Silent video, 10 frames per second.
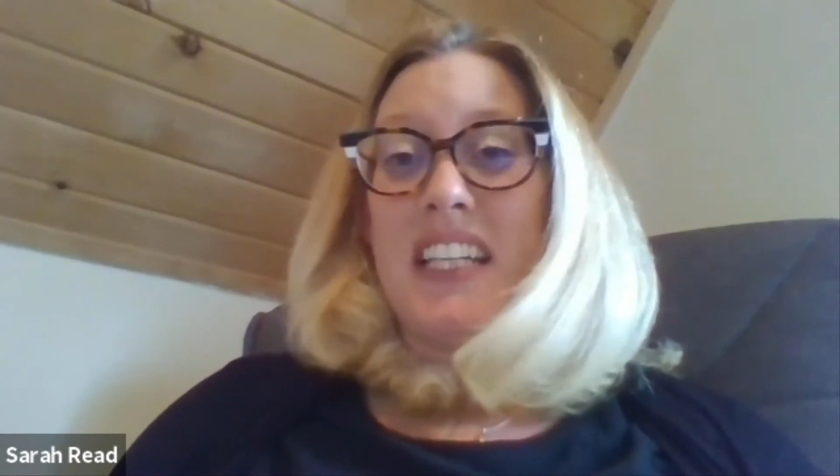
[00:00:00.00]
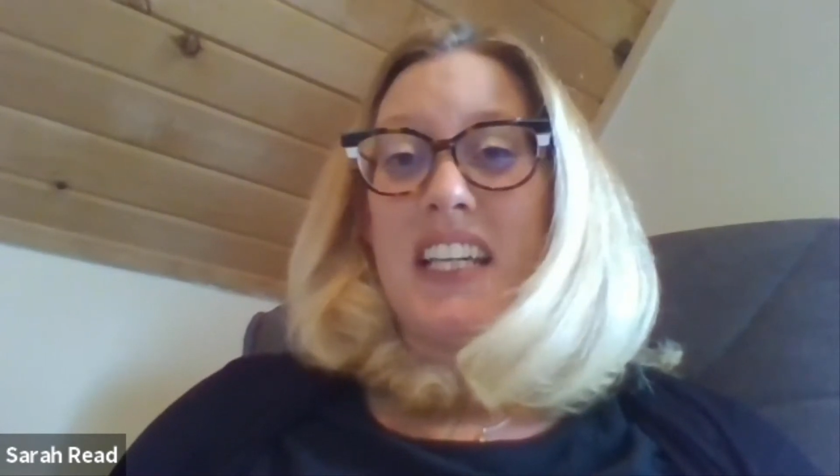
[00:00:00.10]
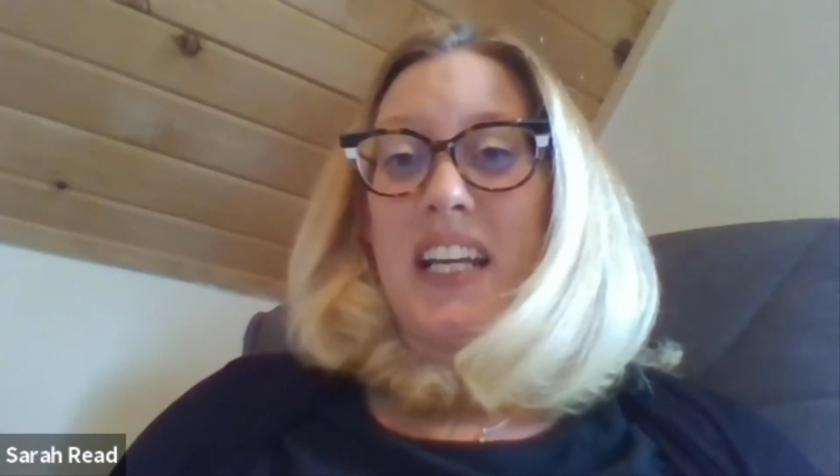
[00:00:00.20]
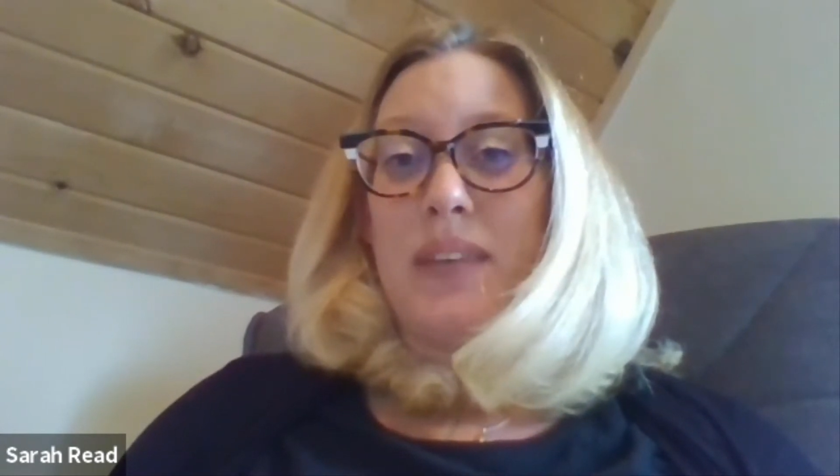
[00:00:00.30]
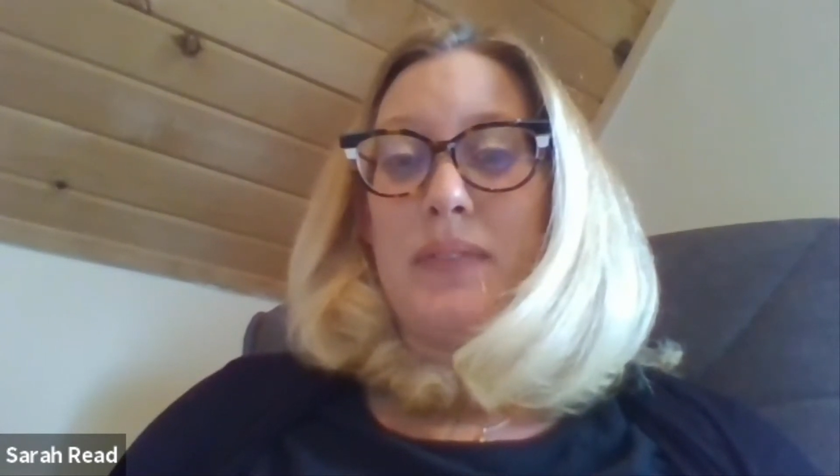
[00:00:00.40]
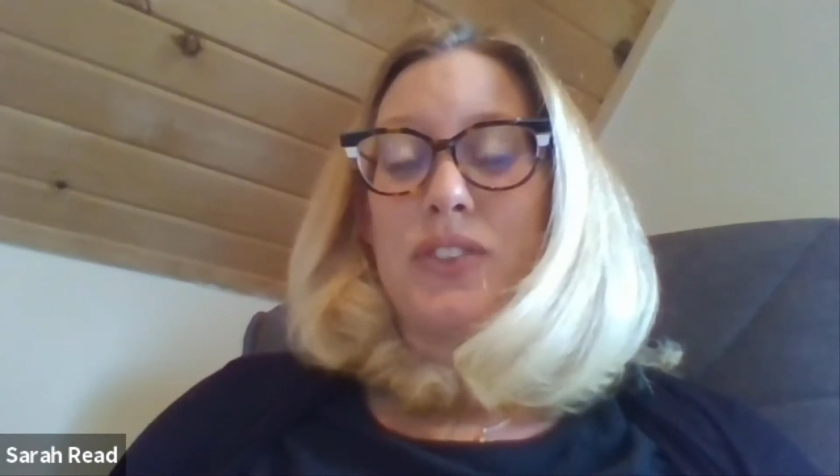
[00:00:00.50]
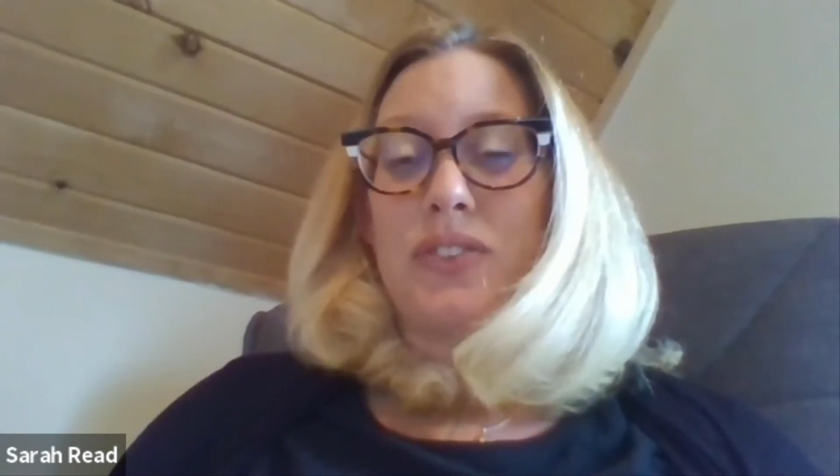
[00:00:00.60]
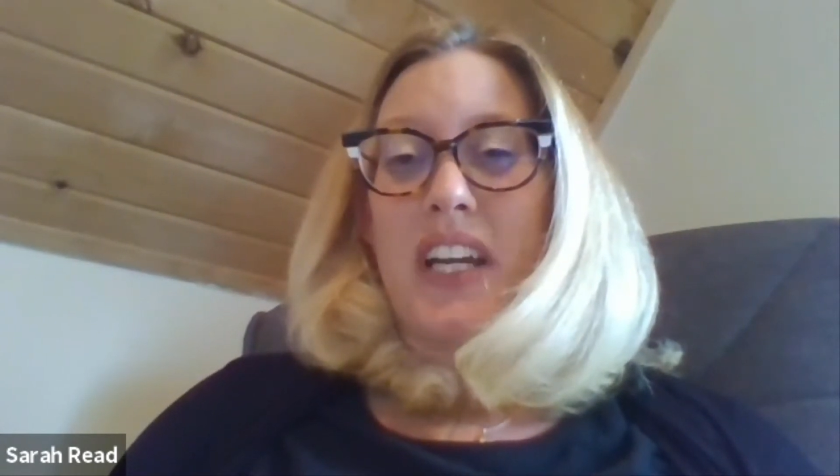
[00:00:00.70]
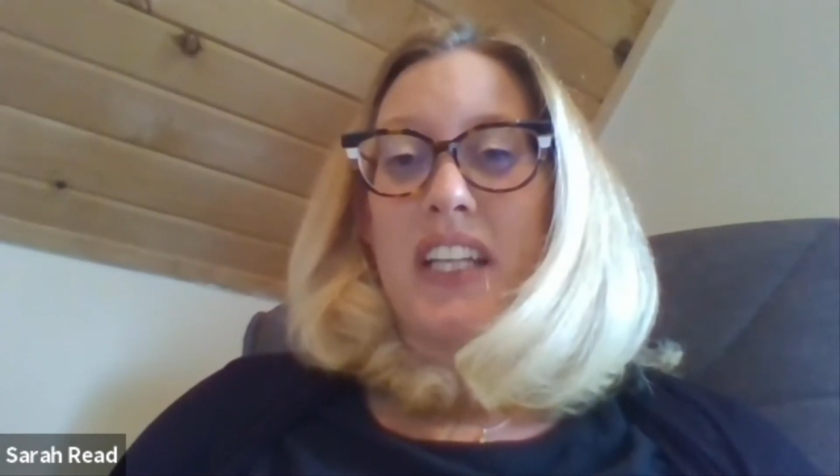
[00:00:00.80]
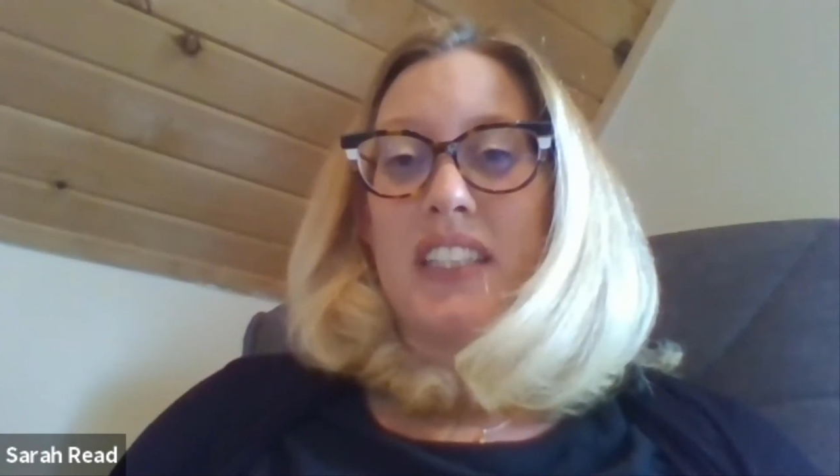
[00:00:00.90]
and I've been
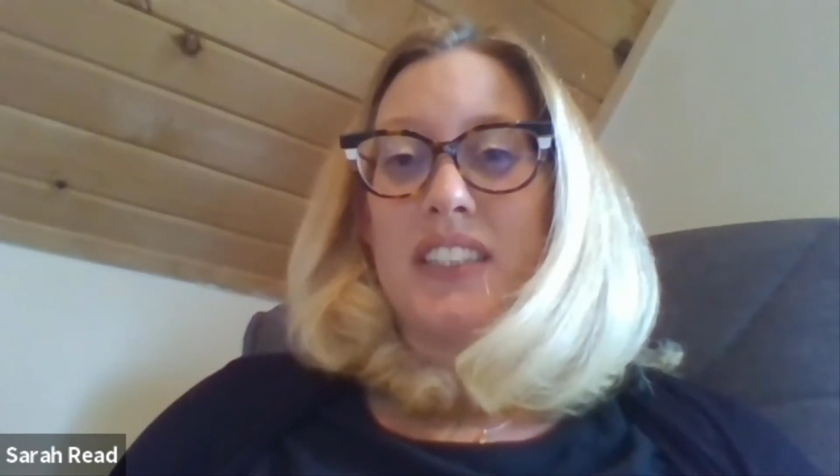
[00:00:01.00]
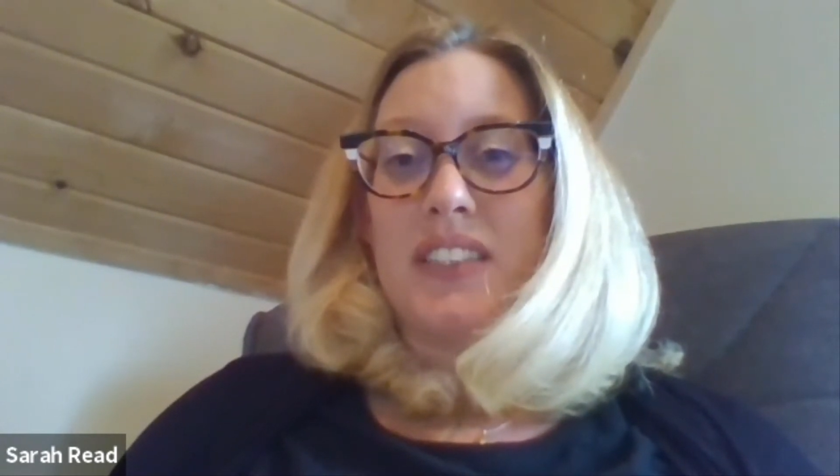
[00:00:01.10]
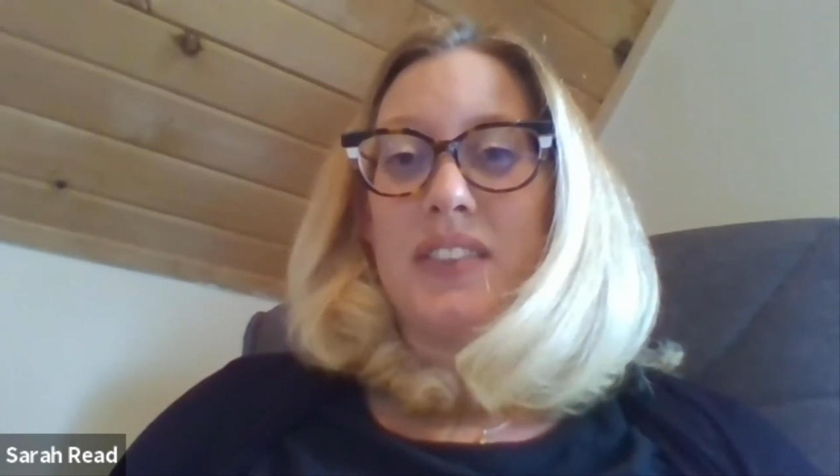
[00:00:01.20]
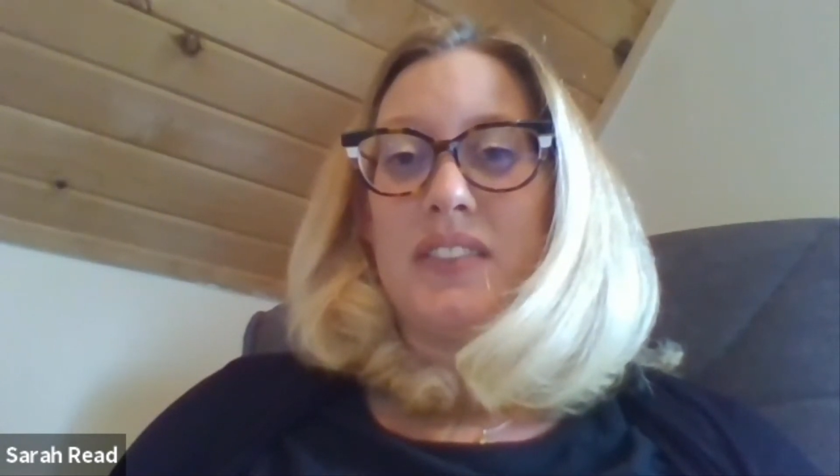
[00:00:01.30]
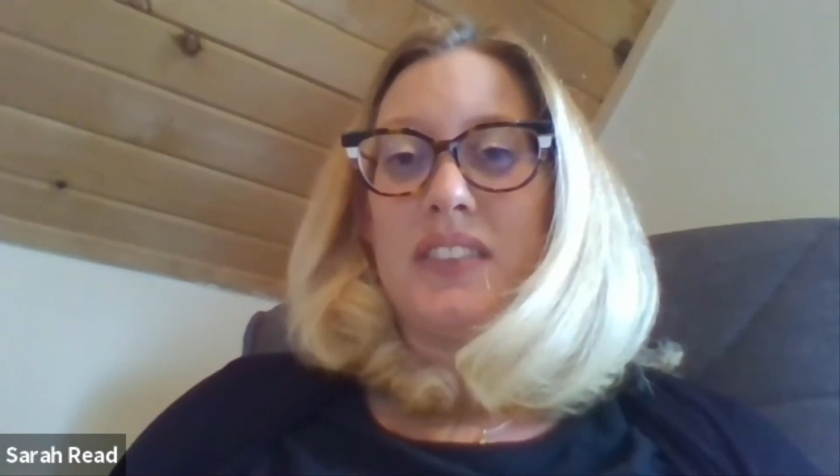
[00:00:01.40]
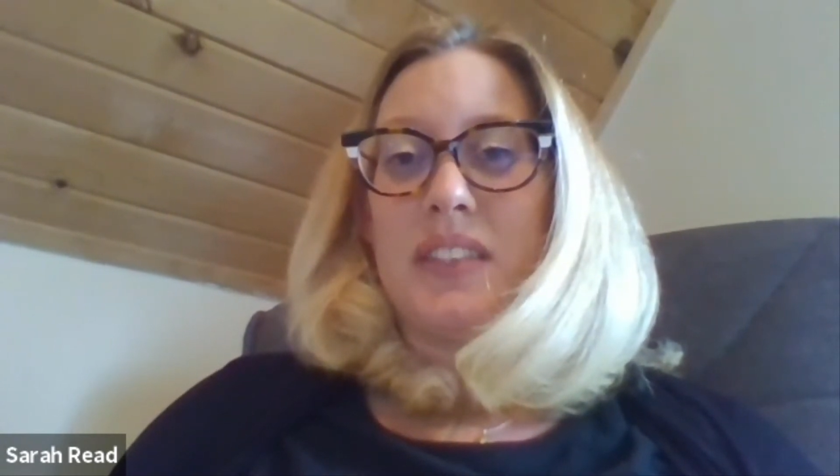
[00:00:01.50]
trying to